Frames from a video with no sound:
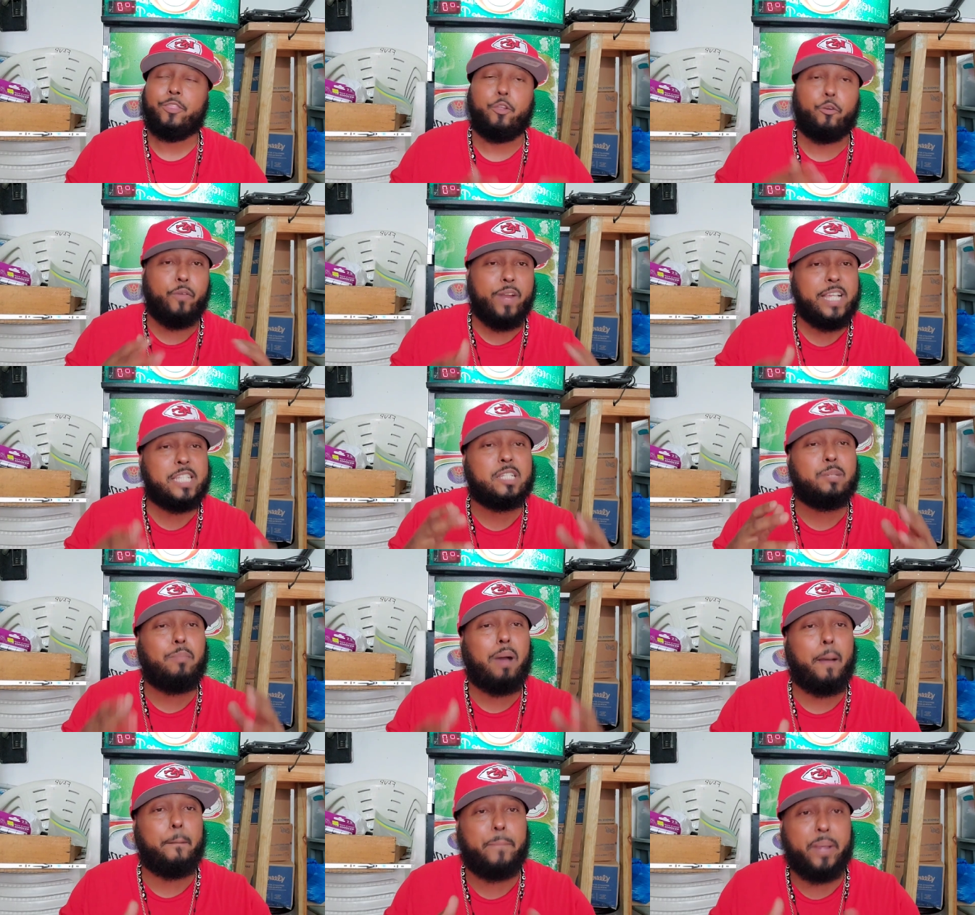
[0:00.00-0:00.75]
the
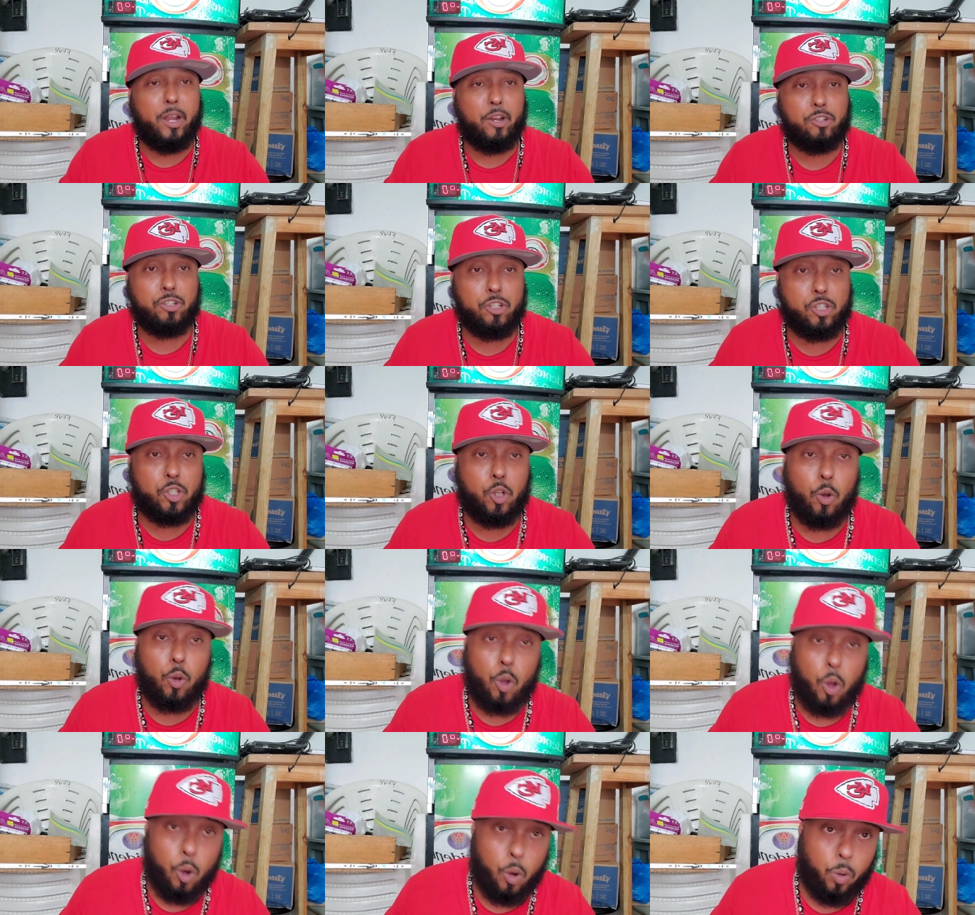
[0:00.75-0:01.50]
reason my beers are
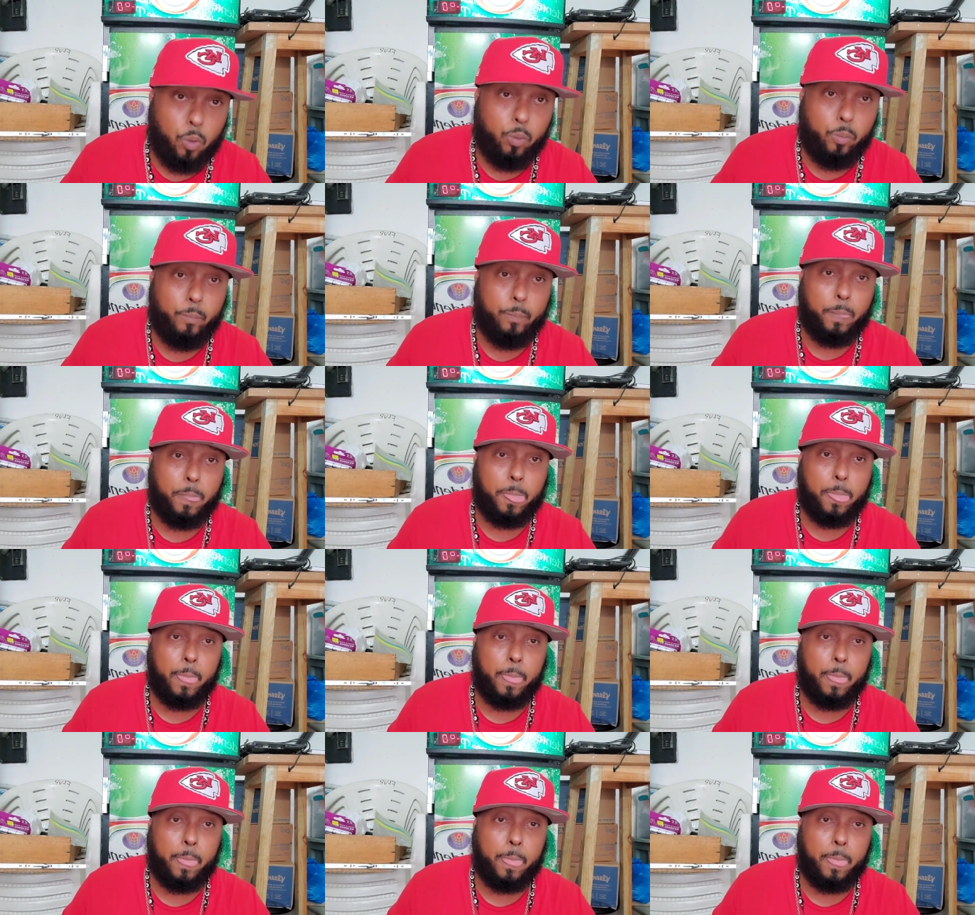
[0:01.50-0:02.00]
so cold